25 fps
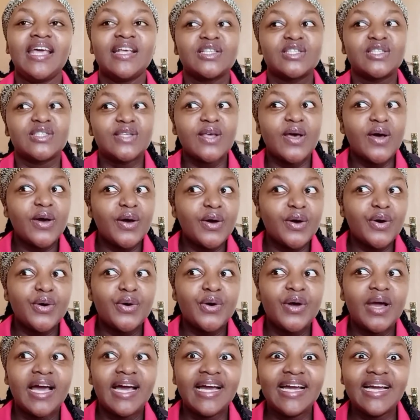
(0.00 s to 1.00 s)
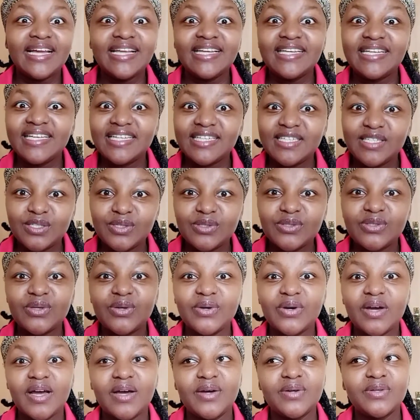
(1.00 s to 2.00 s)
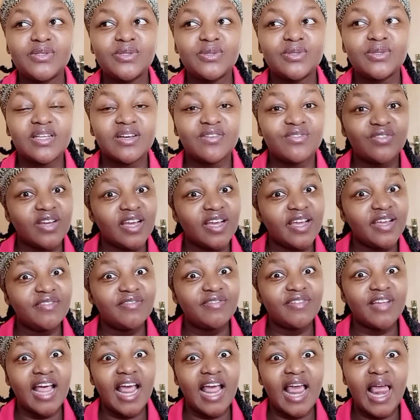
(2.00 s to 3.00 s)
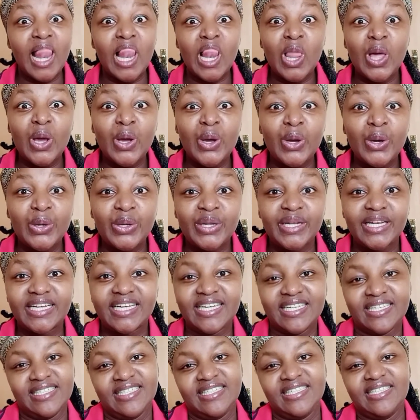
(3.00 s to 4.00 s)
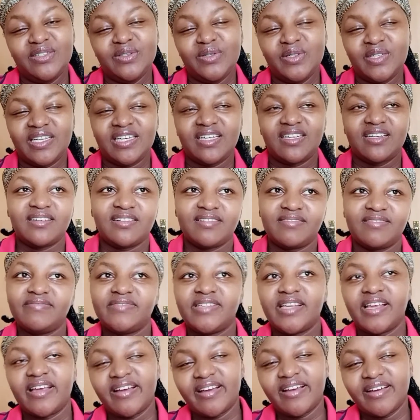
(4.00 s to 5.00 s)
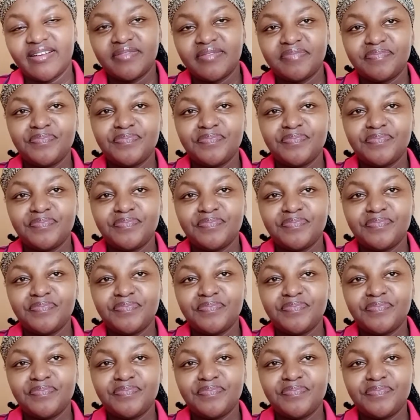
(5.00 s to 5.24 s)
So I need to know how to survive alone. Okay, yeah.